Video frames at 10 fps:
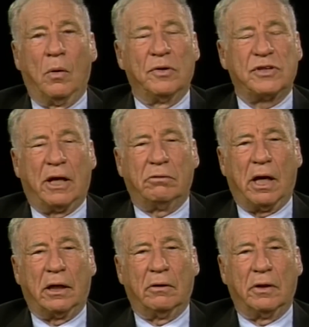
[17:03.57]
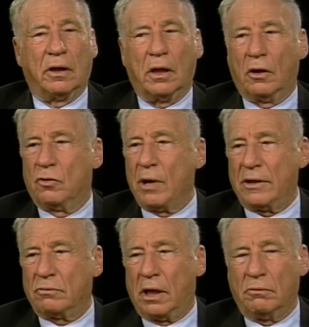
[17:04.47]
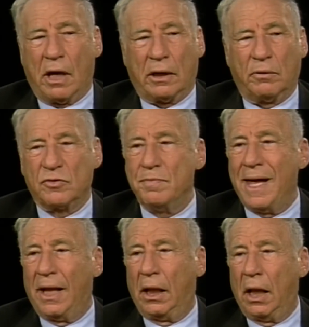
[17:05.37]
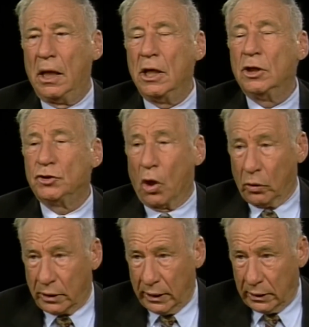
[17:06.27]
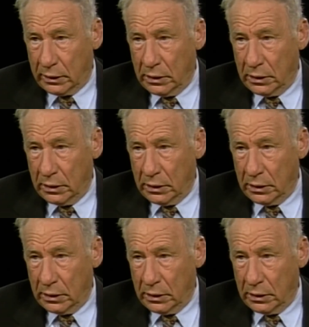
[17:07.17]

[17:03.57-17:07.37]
always the head writer, and a great, great writer was Mel Tolkien.